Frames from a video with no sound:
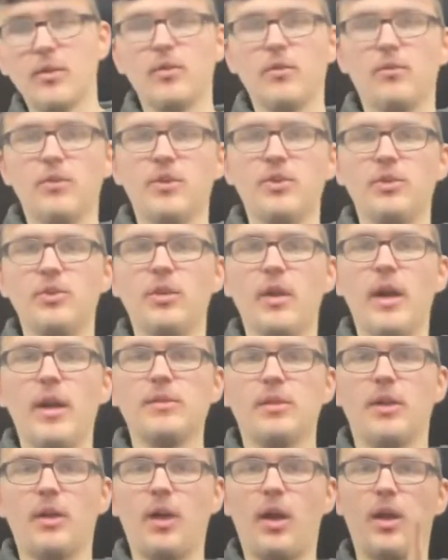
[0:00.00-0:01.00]
which you
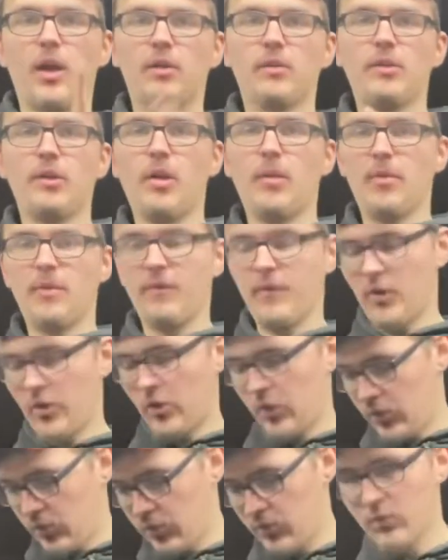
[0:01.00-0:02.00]
guys are currently on my
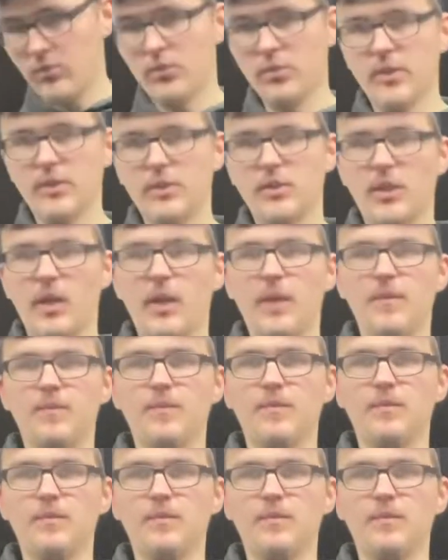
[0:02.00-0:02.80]
phone, which I